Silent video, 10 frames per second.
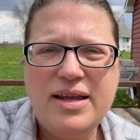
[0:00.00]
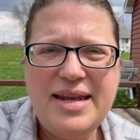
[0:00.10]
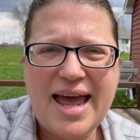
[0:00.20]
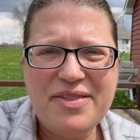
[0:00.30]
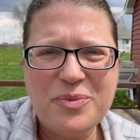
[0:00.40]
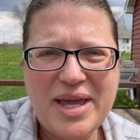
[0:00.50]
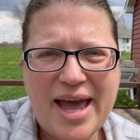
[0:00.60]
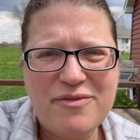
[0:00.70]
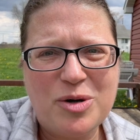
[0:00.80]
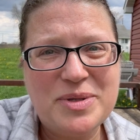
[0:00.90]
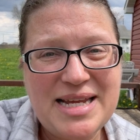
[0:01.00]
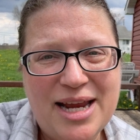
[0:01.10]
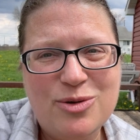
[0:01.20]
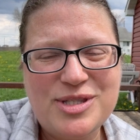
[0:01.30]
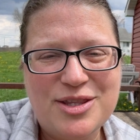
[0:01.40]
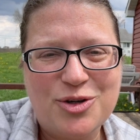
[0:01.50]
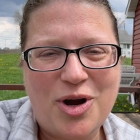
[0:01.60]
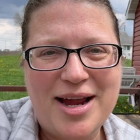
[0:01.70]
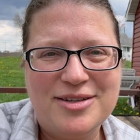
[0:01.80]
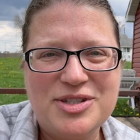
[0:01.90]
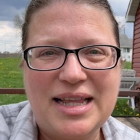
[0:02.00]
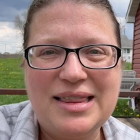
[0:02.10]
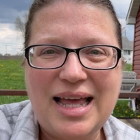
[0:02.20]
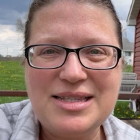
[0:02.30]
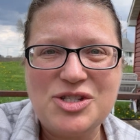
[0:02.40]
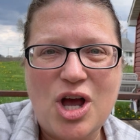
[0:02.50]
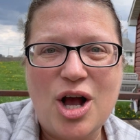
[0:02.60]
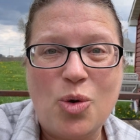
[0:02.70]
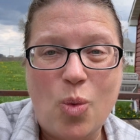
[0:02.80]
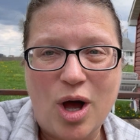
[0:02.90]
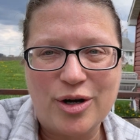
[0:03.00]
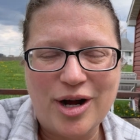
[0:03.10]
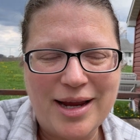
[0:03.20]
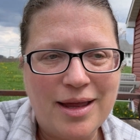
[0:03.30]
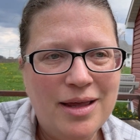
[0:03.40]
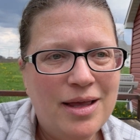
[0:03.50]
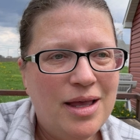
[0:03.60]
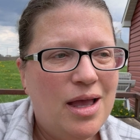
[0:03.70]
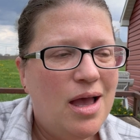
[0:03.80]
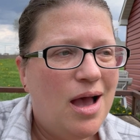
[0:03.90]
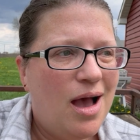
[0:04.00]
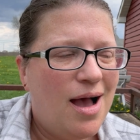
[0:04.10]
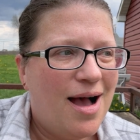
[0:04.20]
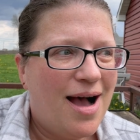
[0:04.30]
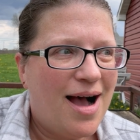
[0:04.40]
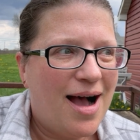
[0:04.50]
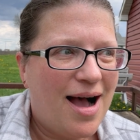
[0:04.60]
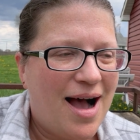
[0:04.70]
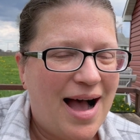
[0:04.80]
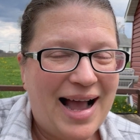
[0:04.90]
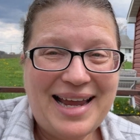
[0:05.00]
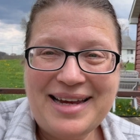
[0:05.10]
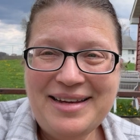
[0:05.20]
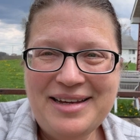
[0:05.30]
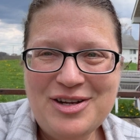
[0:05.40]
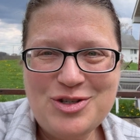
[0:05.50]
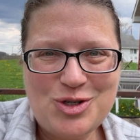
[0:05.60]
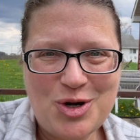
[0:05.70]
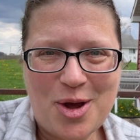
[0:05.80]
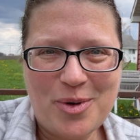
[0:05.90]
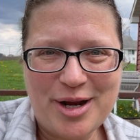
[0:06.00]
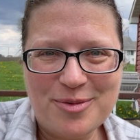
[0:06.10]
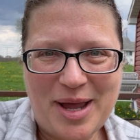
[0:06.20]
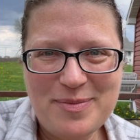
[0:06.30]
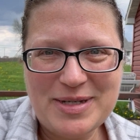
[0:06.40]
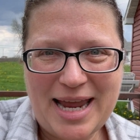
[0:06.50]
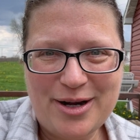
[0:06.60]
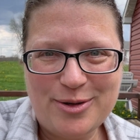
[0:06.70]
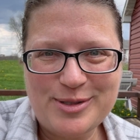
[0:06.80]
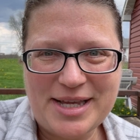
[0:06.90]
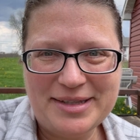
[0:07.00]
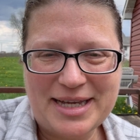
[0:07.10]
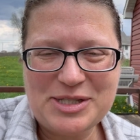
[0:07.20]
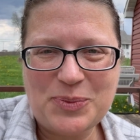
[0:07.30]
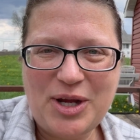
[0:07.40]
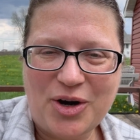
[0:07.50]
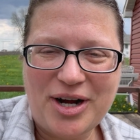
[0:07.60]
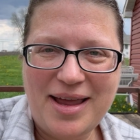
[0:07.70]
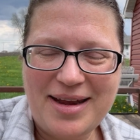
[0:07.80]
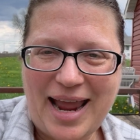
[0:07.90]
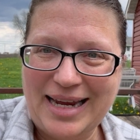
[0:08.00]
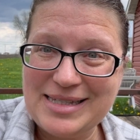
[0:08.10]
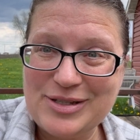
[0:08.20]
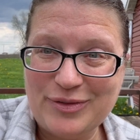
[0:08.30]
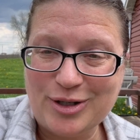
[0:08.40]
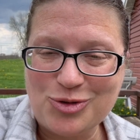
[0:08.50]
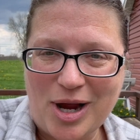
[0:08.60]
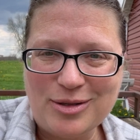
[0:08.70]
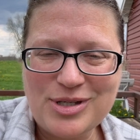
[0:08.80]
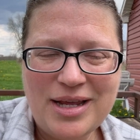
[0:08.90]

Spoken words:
Now that we have our potatoes in the ground, let's talk watering. I do not water my potatoes unless we are in a severe drought.